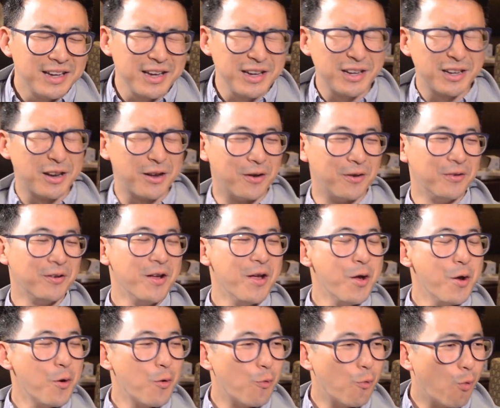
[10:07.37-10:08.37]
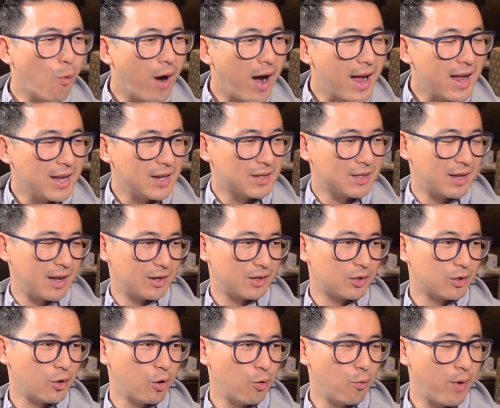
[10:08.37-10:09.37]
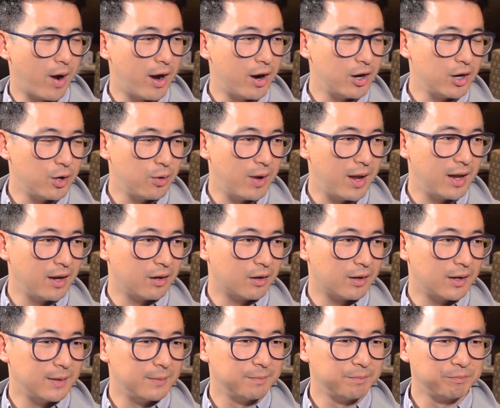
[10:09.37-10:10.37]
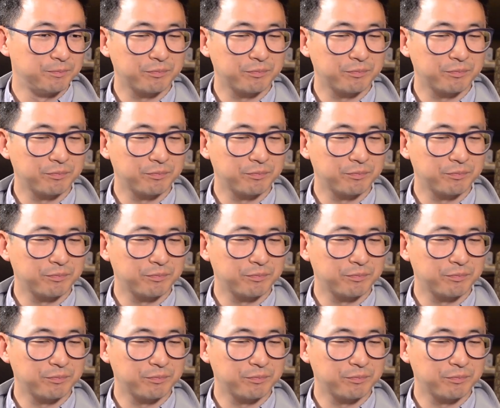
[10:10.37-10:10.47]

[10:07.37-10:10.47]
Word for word: You know, why is that so? Why are you angry?